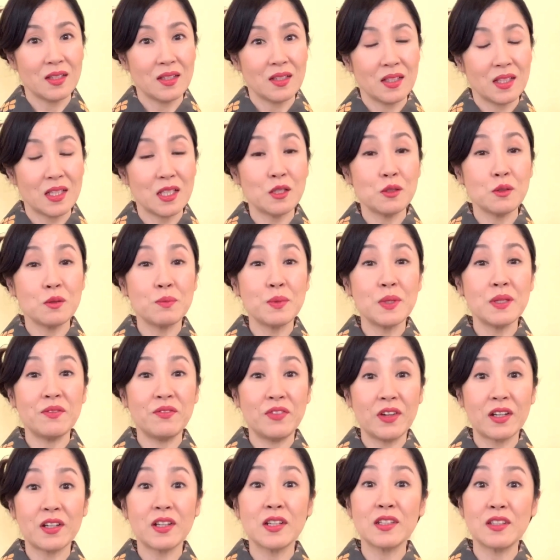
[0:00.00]
it will be
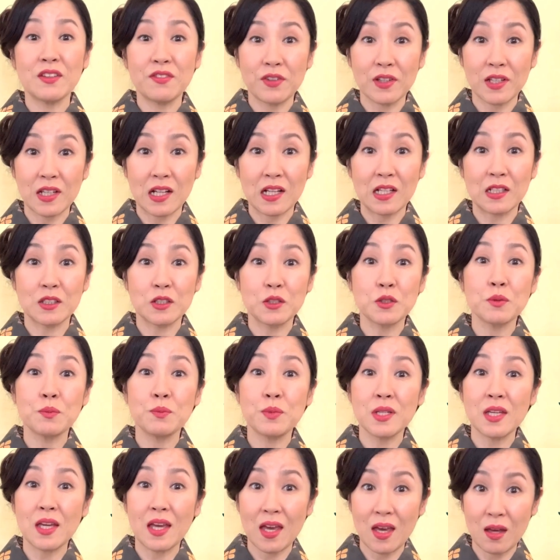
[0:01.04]
very difficult to
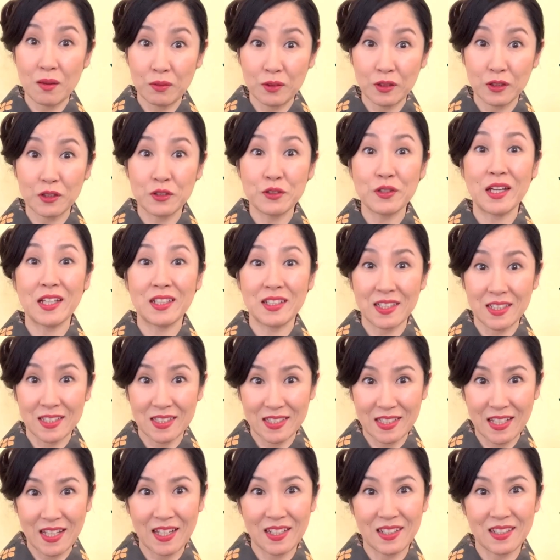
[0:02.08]
be able to
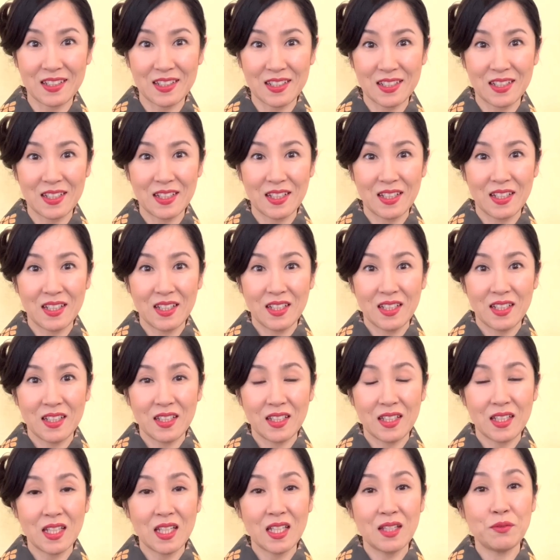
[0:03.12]
understand,
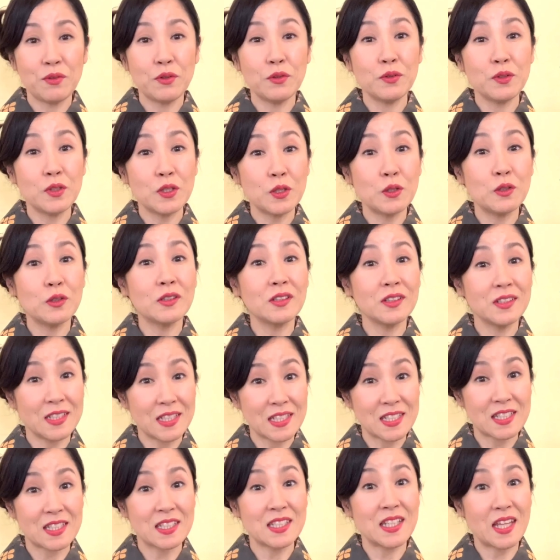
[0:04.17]
even you'd
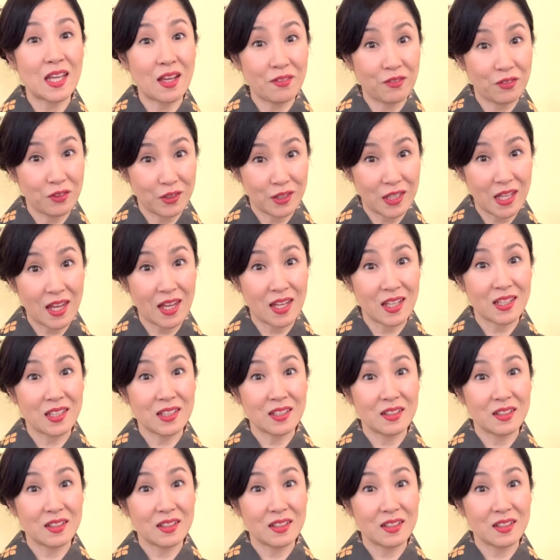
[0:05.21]
listen every day.